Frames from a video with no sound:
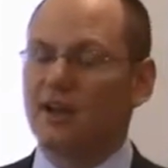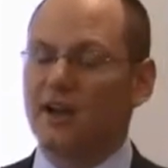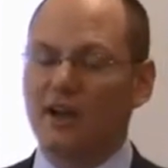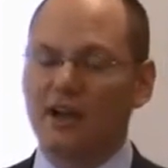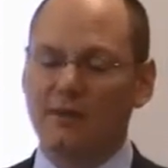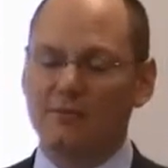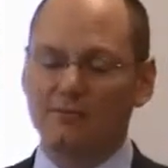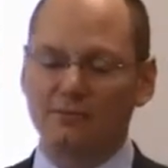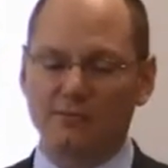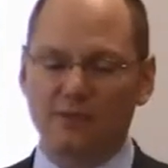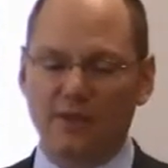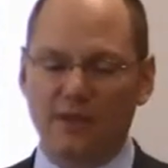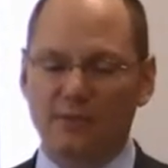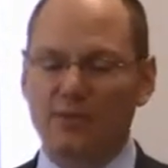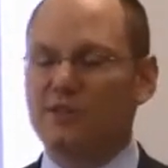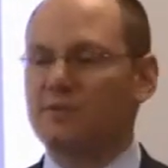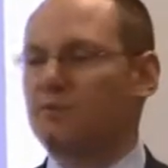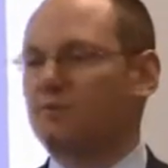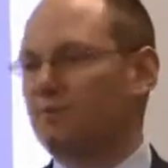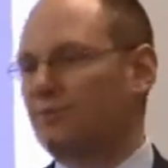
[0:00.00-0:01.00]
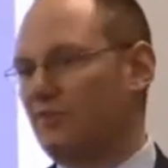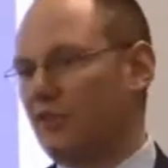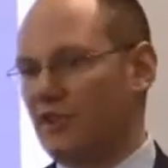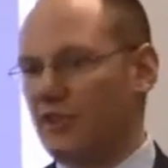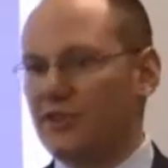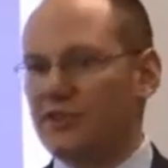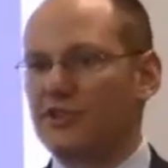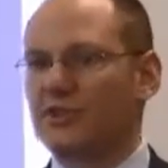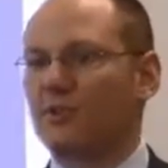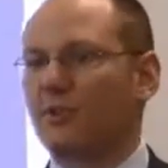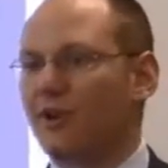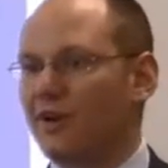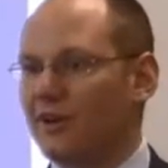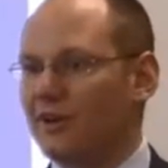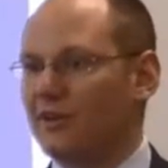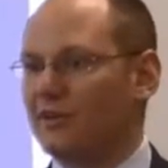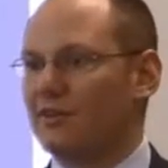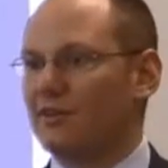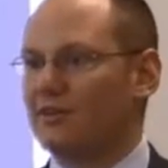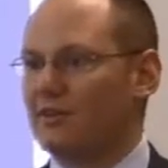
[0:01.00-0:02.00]
um, which for those who
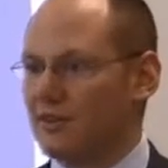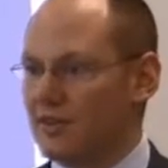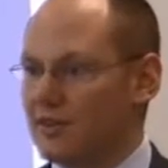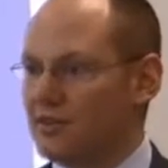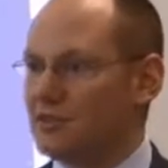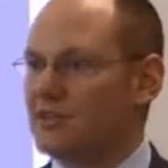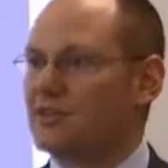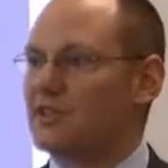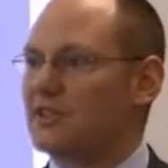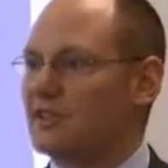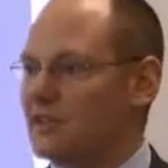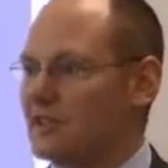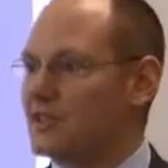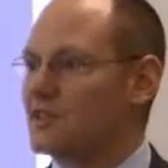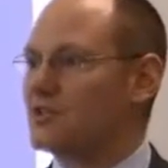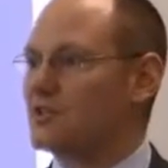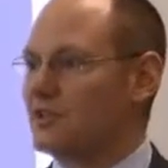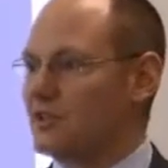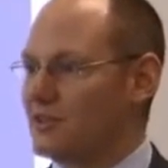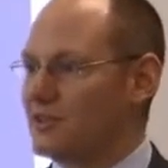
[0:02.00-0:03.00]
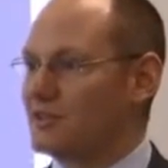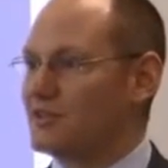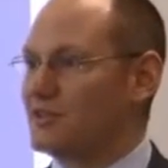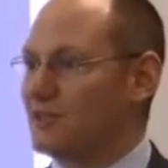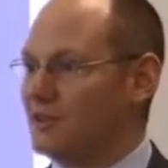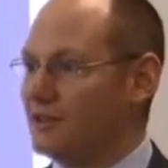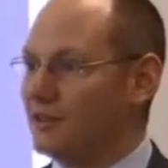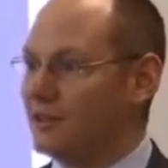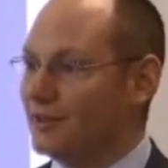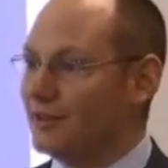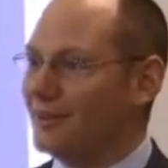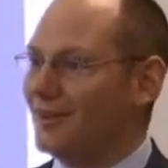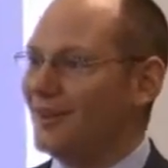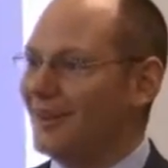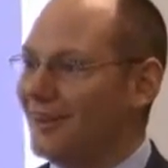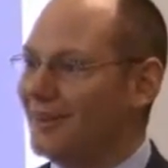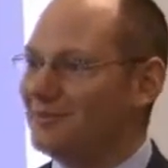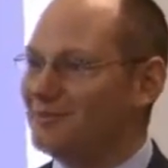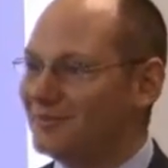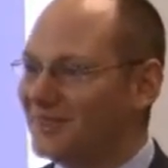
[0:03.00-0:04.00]
aren't interested in the history of steel,
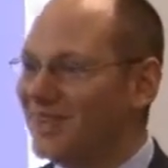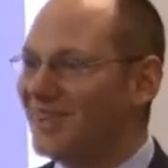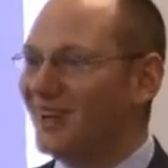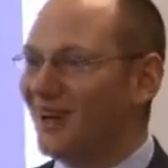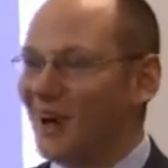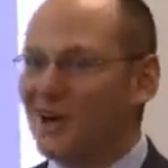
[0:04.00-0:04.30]
um,